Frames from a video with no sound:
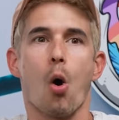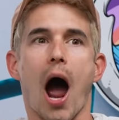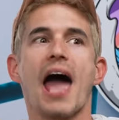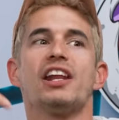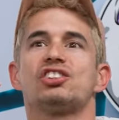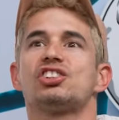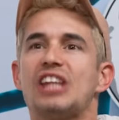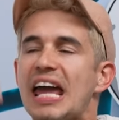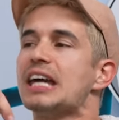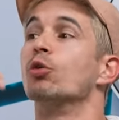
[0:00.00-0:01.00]
I had to
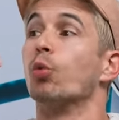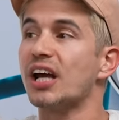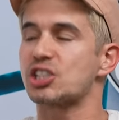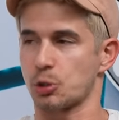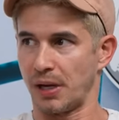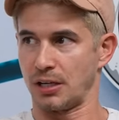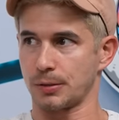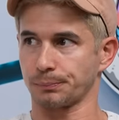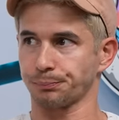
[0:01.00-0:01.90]
stay in Richmond.